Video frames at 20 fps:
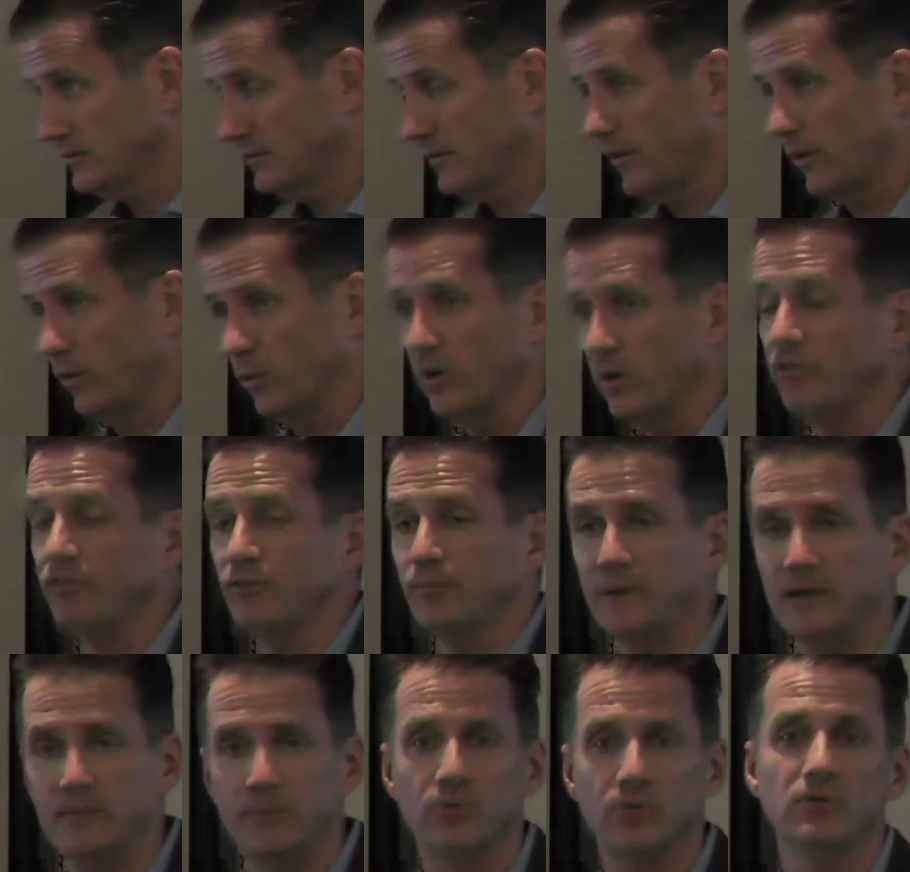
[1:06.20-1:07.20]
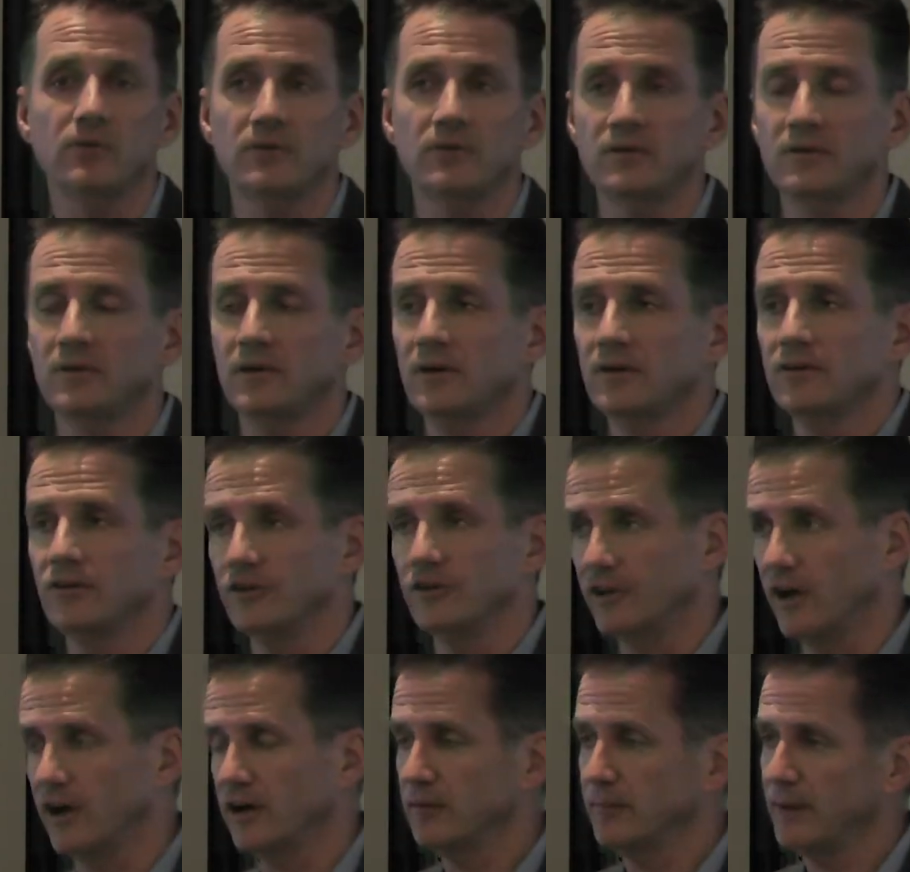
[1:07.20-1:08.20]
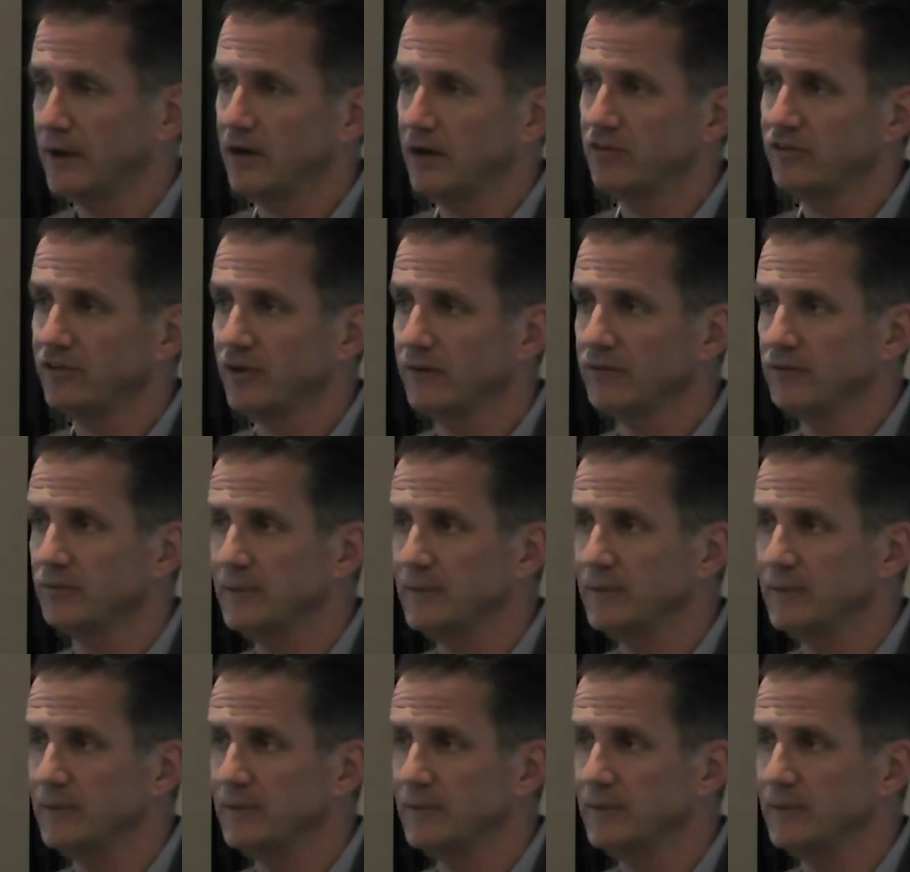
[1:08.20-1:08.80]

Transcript: the worst people to talk about ourselves